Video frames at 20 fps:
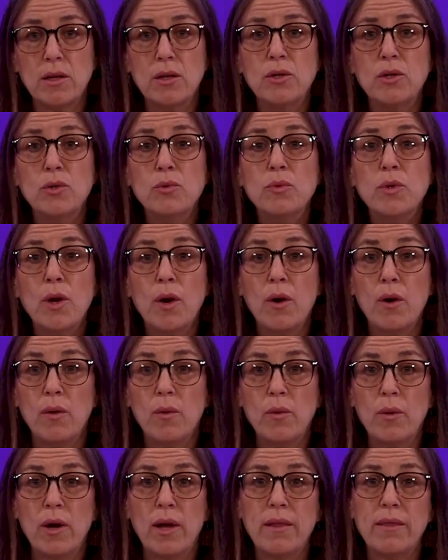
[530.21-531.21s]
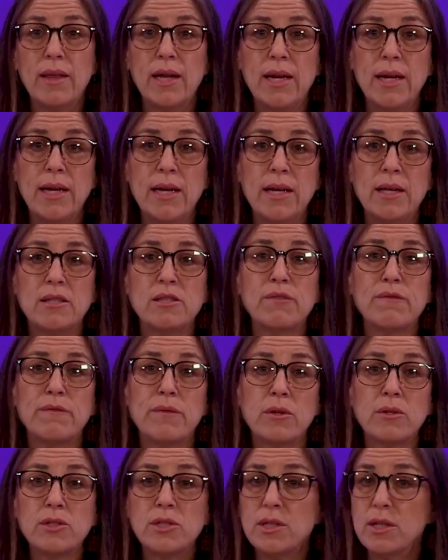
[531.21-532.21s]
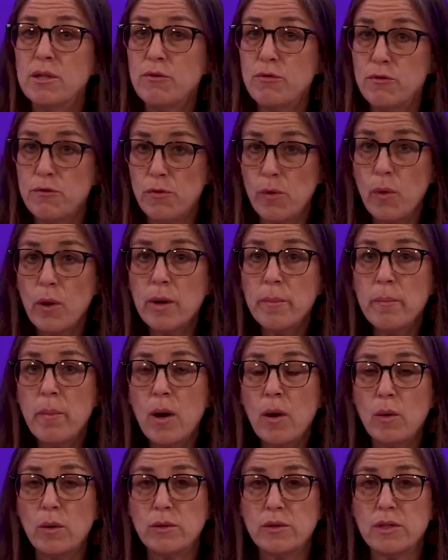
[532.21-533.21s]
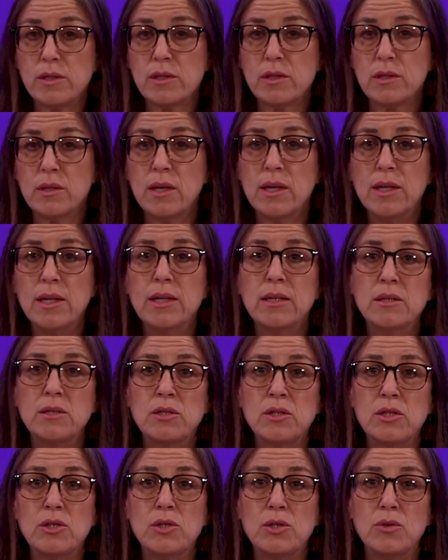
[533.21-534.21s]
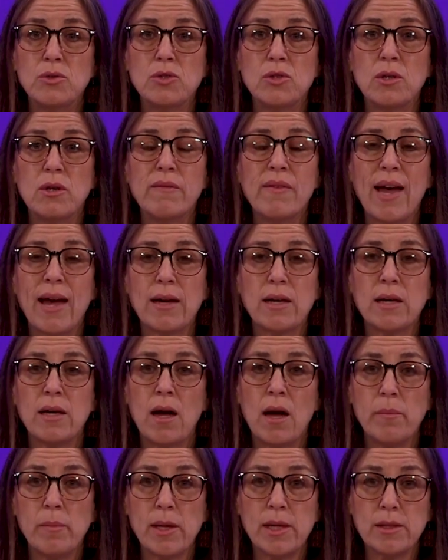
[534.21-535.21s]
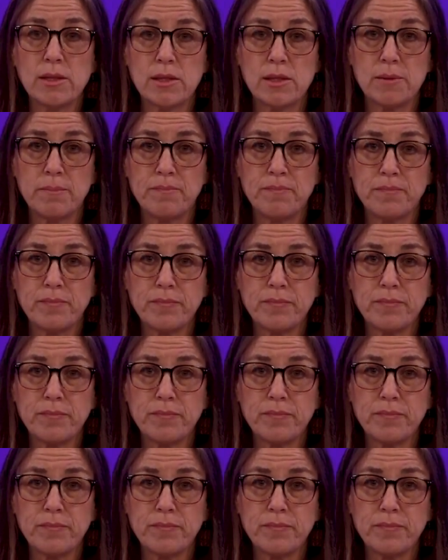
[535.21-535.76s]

you know that it is first and foremost an institution of economics.